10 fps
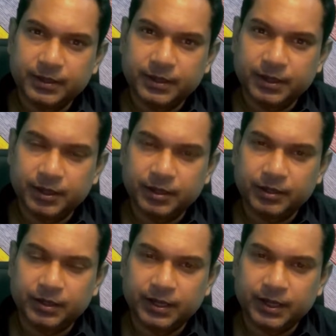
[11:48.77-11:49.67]

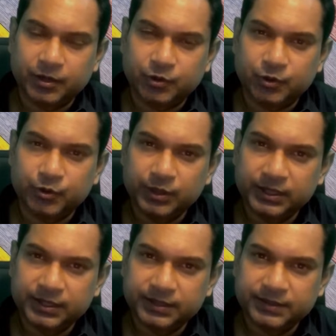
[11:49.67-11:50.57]
Like
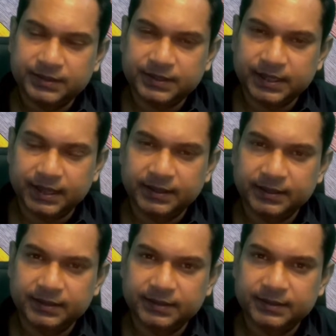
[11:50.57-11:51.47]
rulers,
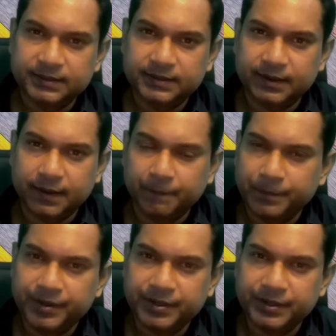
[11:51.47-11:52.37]
kings,
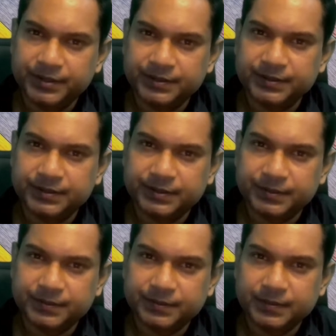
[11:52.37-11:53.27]
emperors,
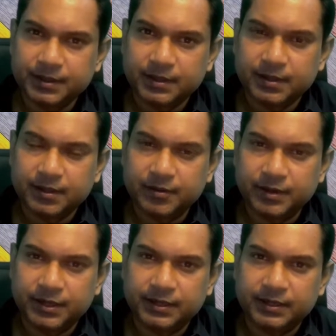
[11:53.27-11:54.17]

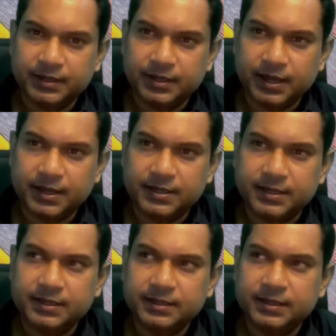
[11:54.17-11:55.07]
right? And
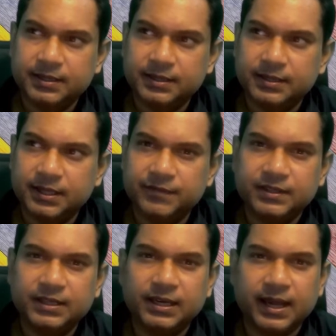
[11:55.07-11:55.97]
didn't
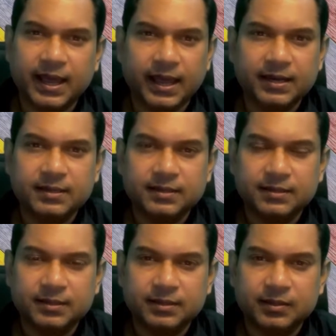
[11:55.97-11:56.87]
even the
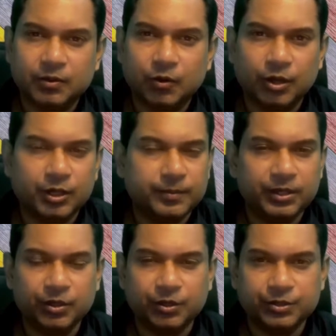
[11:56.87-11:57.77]
land all
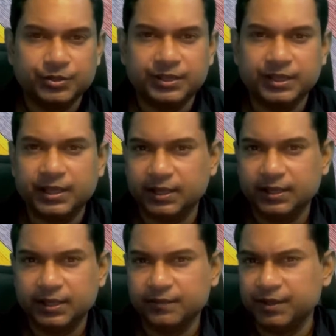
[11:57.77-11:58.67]
belong to the
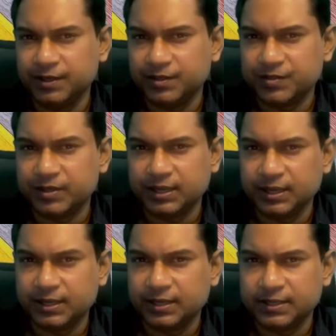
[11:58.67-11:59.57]
king? Even in Sri
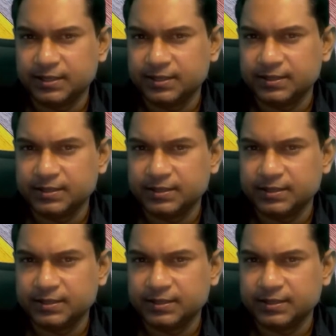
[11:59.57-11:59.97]
Lanka, didn't